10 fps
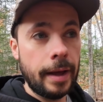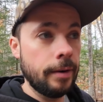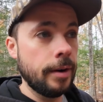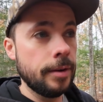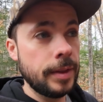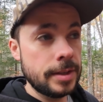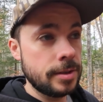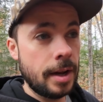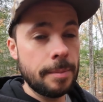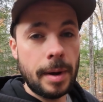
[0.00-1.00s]
I don't know, that's
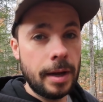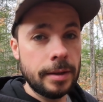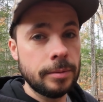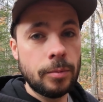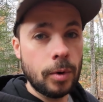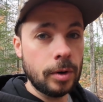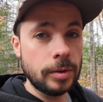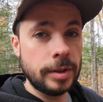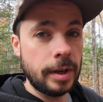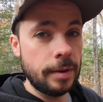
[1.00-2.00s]
not my
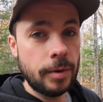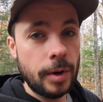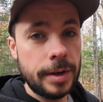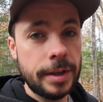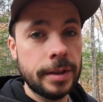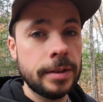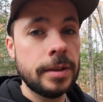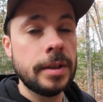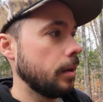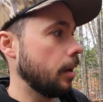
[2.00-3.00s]
world. I have no idea
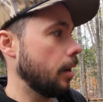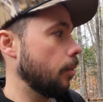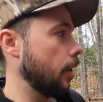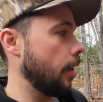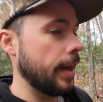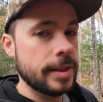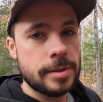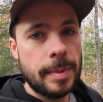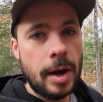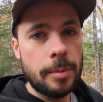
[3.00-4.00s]
what all that's
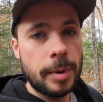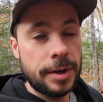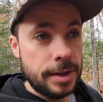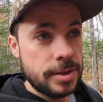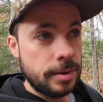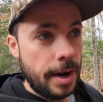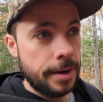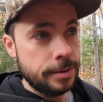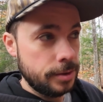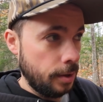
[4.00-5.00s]
about, but it is
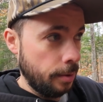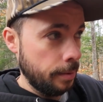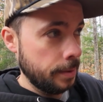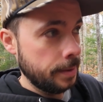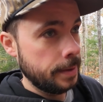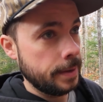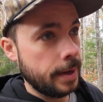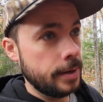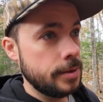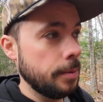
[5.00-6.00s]
threaded, so in
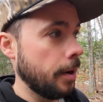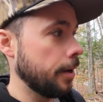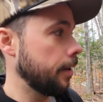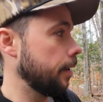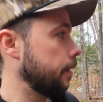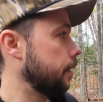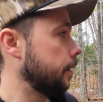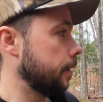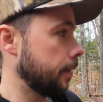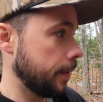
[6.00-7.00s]
case you wanted to
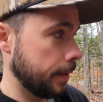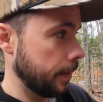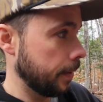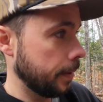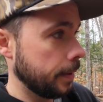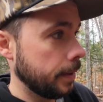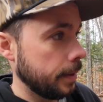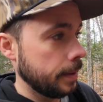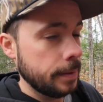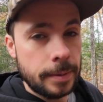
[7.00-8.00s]

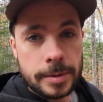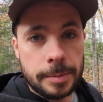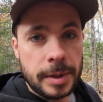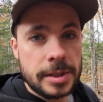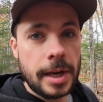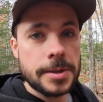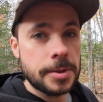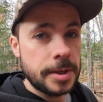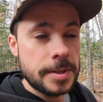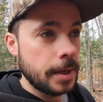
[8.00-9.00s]
throw some
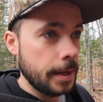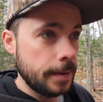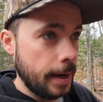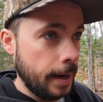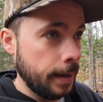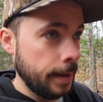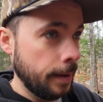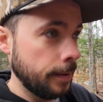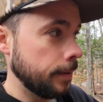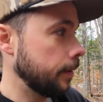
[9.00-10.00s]
accessories on there, you
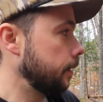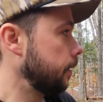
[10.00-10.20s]
know.